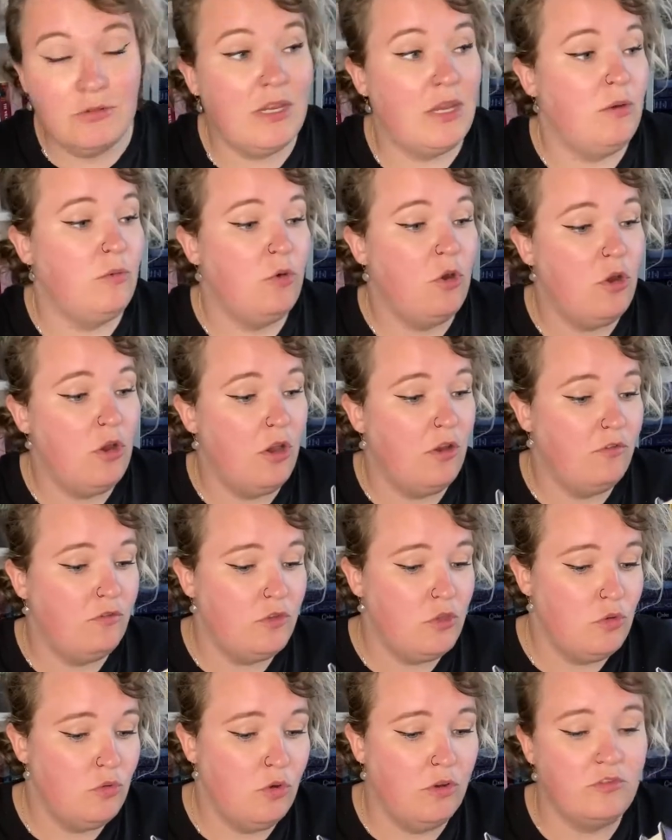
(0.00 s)
There were a
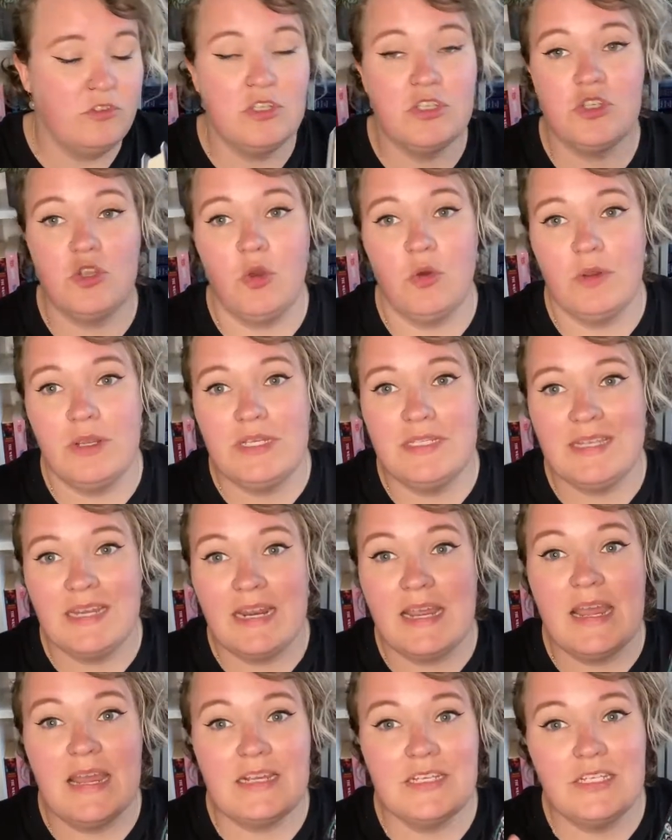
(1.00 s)
few of the stories that
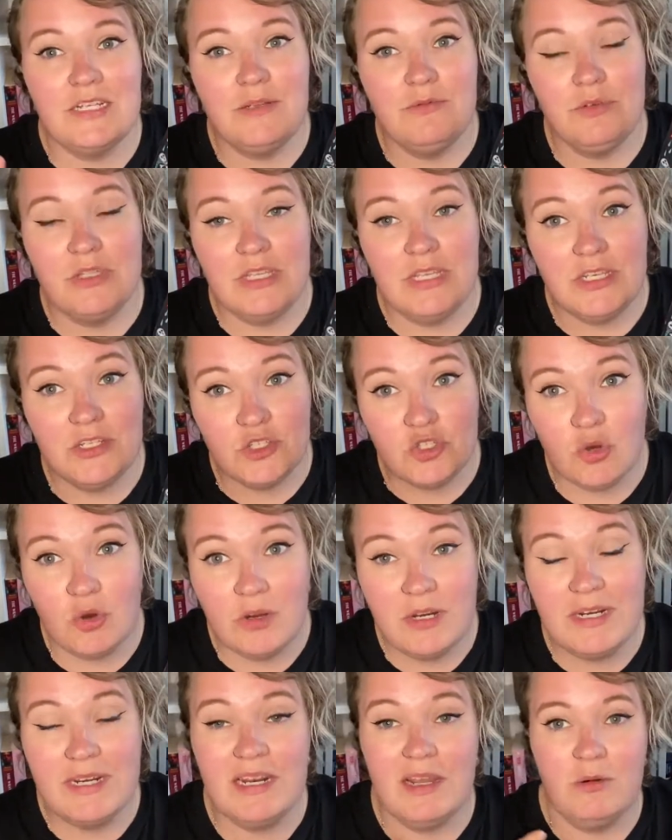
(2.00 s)
I actually really
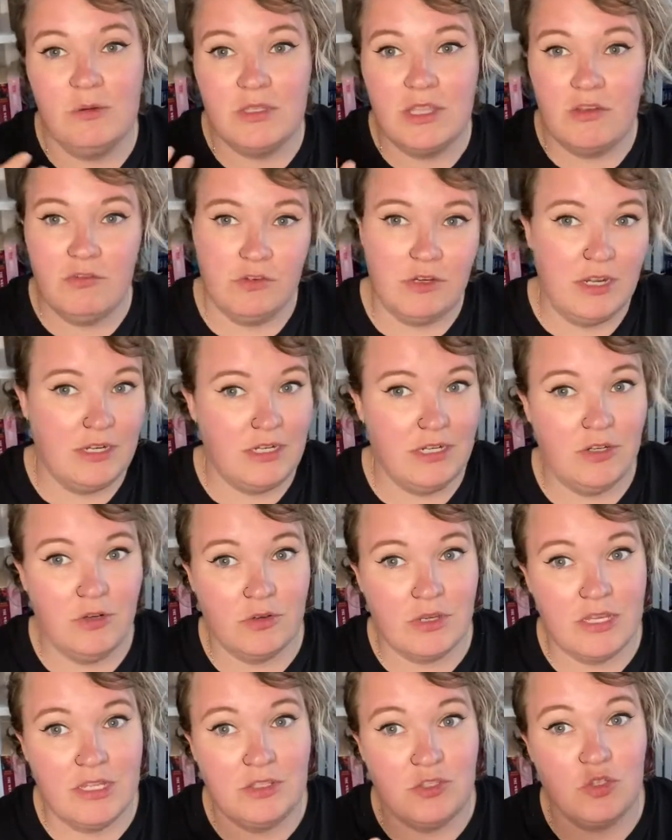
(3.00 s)
enjoyed, and I will definitely
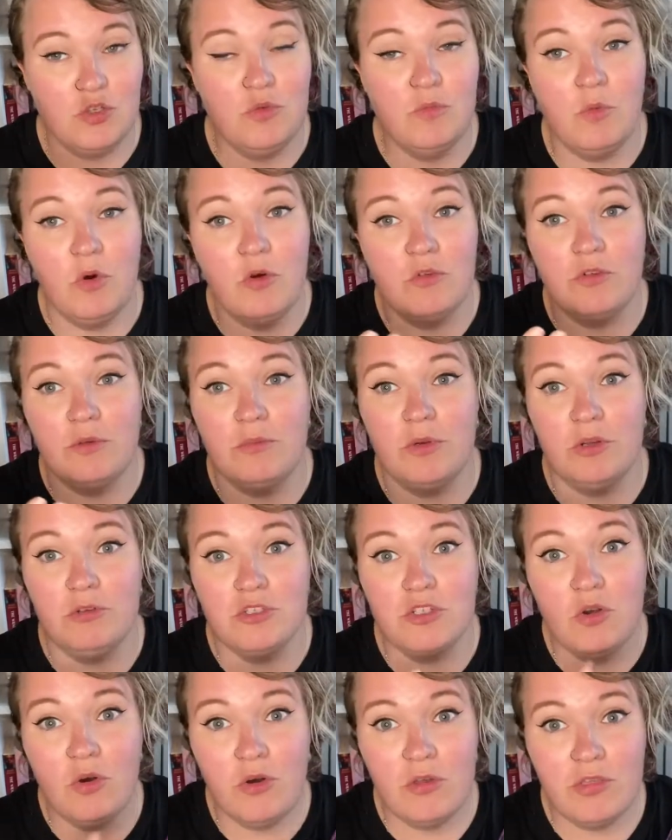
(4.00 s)
look into more from those
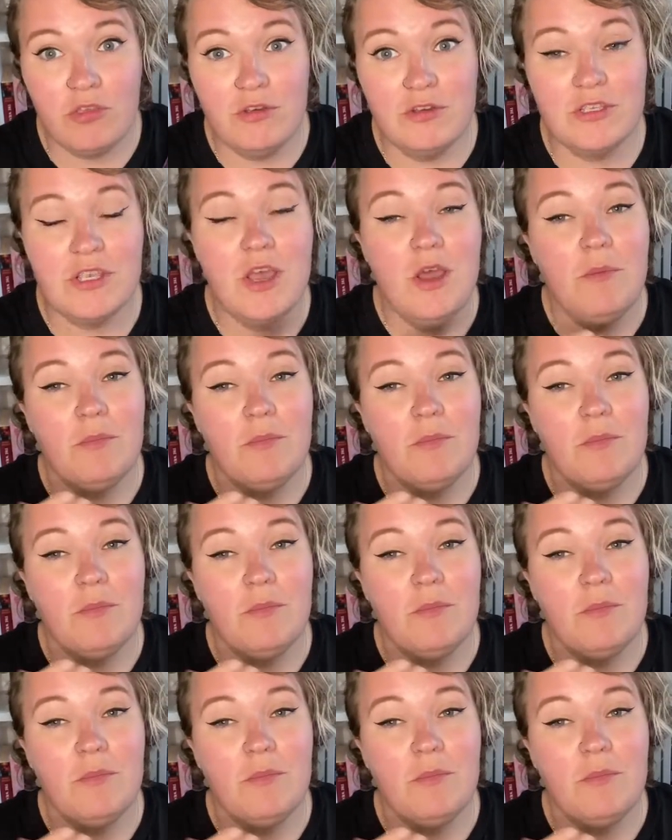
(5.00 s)
authors.